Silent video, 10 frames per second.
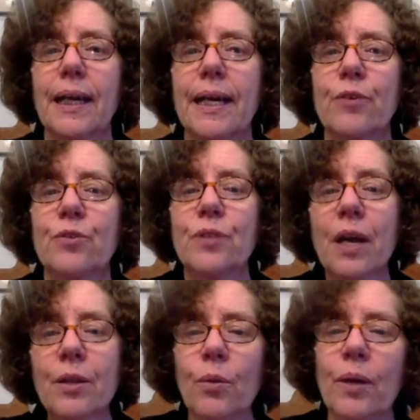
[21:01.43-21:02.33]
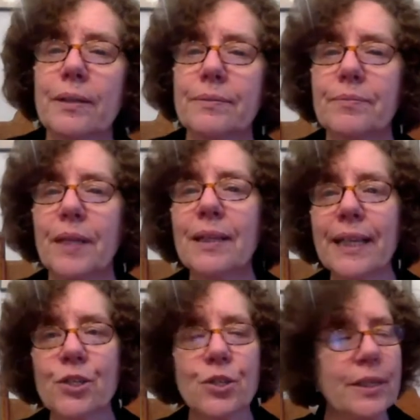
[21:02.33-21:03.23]
Here's another one
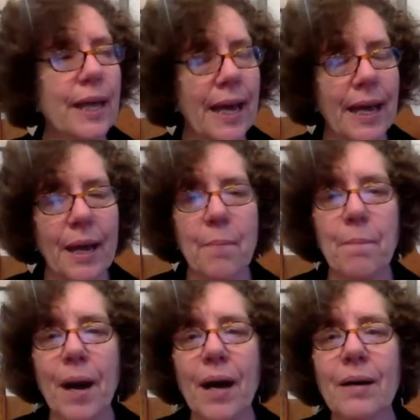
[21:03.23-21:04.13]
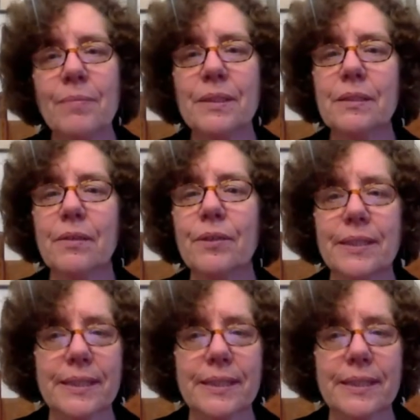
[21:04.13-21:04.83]
election day, and mom is going to